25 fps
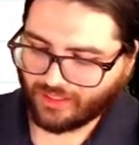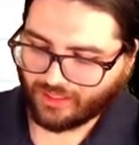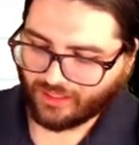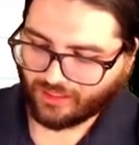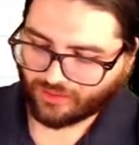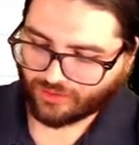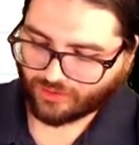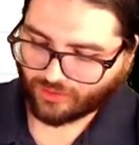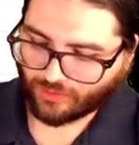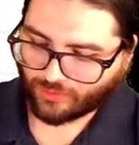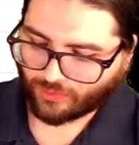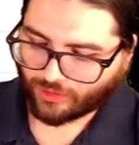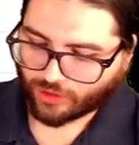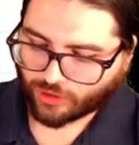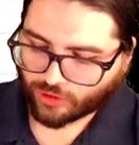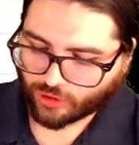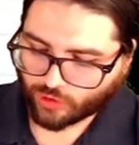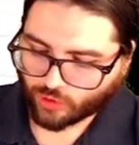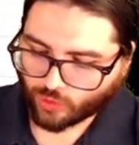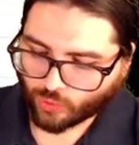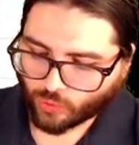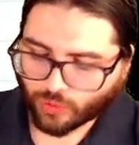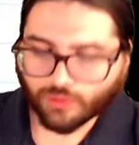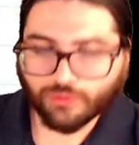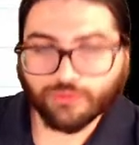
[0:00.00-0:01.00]
So the
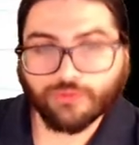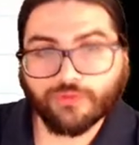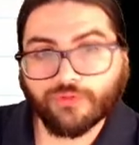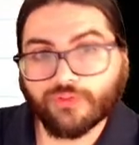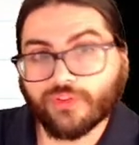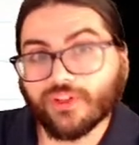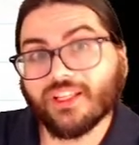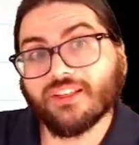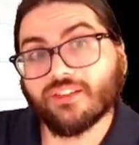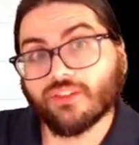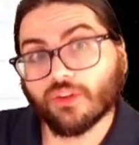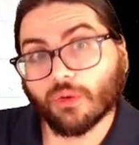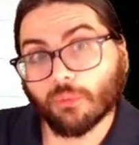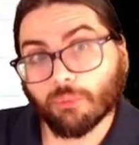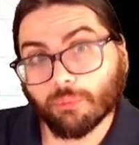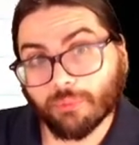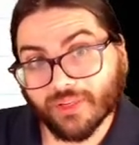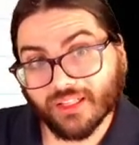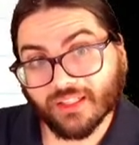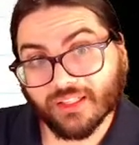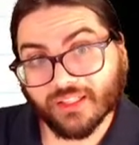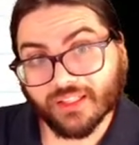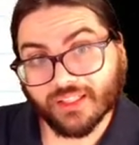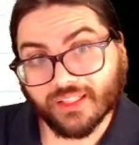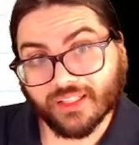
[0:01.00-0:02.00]
dual
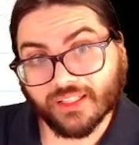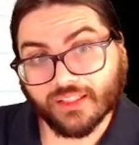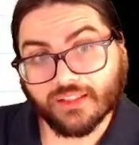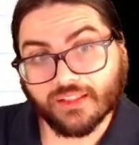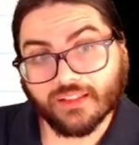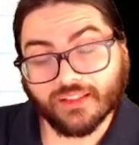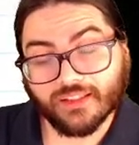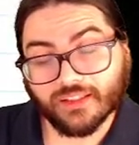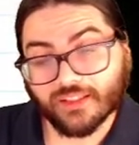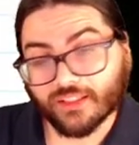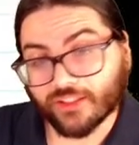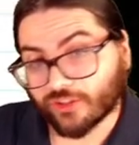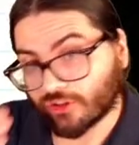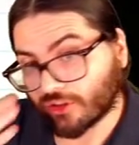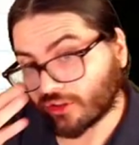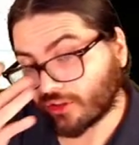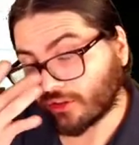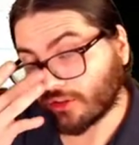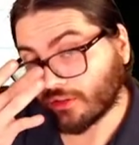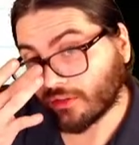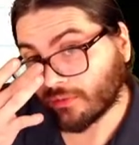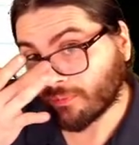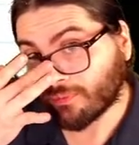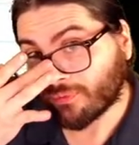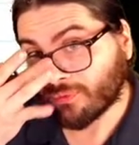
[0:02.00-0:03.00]
feasibility
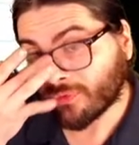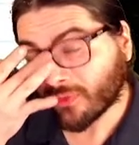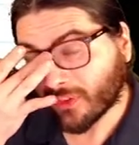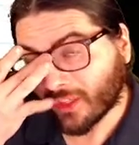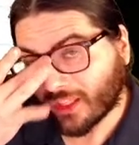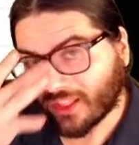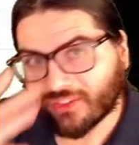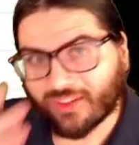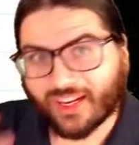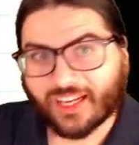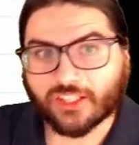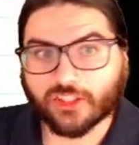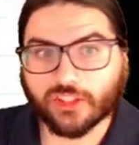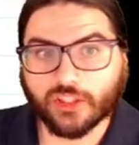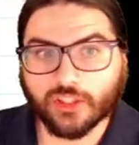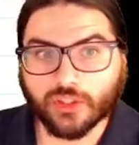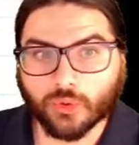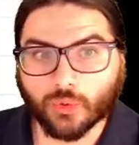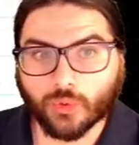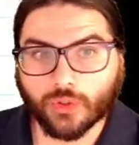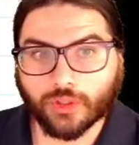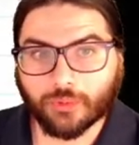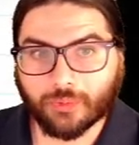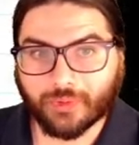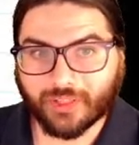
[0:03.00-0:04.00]
condition is actually
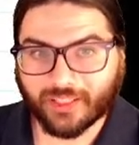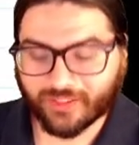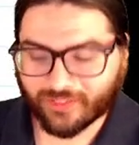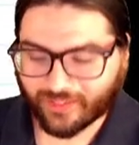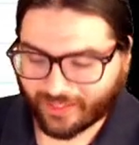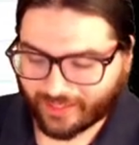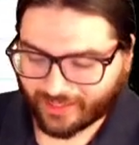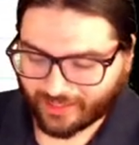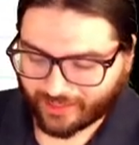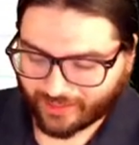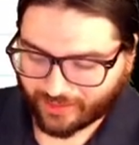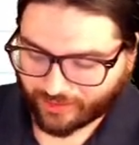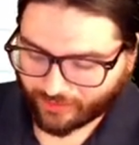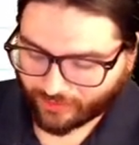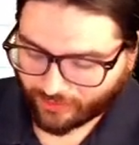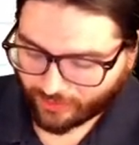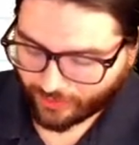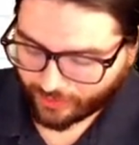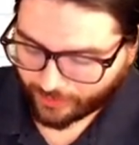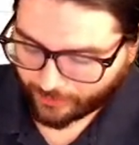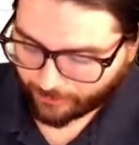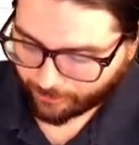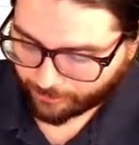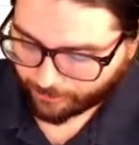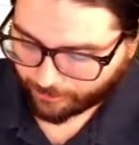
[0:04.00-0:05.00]
going to be exactly the
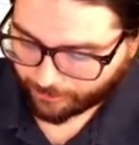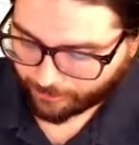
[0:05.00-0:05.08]
same.